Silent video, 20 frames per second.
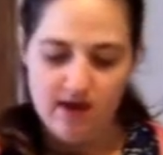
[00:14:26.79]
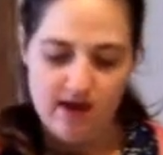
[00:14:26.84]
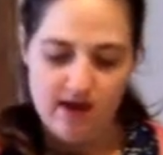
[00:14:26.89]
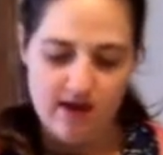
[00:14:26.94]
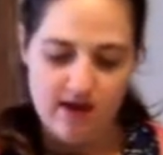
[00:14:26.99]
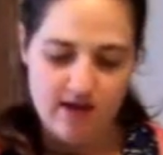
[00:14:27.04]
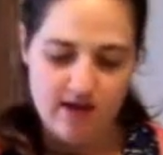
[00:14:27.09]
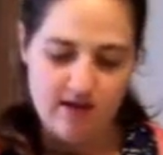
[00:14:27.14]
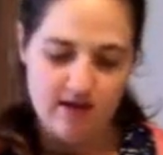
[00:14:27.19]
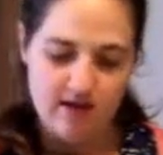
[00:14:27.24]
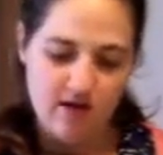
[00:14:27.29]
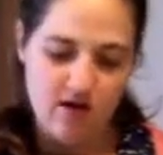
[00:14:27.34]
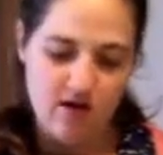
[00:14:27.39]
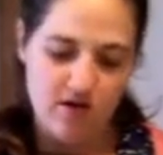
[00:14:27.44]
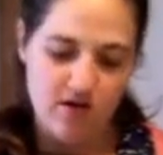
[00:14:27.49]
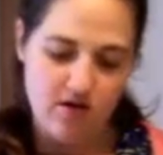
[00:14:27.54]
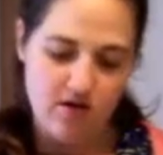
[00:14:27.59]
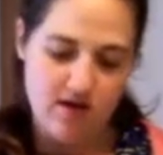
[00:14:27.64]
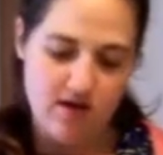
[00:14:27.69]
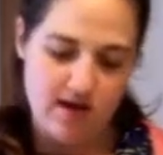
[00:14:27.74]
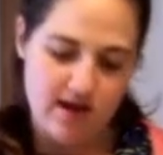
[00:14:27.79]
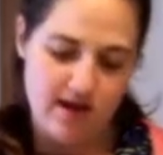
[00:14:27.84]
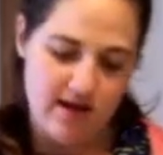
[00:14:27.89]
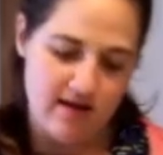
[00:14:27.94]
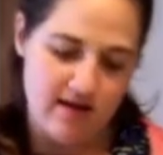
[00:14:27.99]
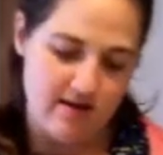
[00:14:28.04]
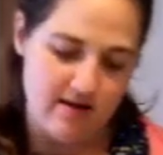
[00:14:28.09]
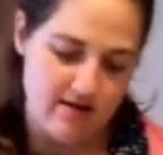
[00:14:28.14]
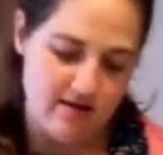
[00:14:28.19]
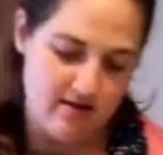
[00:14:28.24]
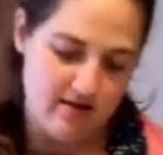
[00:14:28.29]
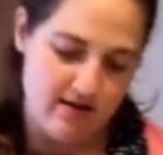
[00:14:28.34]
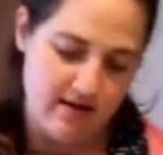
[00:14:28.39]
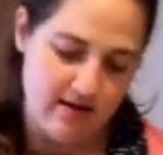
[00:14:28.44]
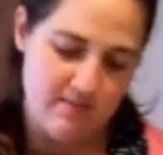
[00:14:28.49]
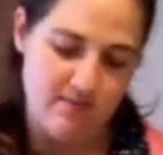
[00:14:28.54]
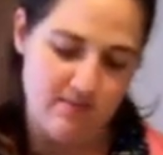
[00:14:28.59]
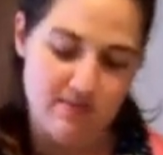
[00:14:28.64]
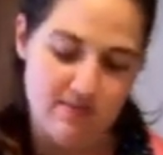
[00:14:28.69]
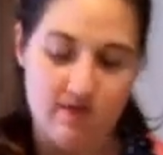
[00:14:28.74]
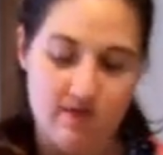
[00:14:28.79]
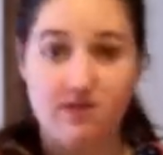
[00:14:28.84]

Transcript: and I'll go ahead and skip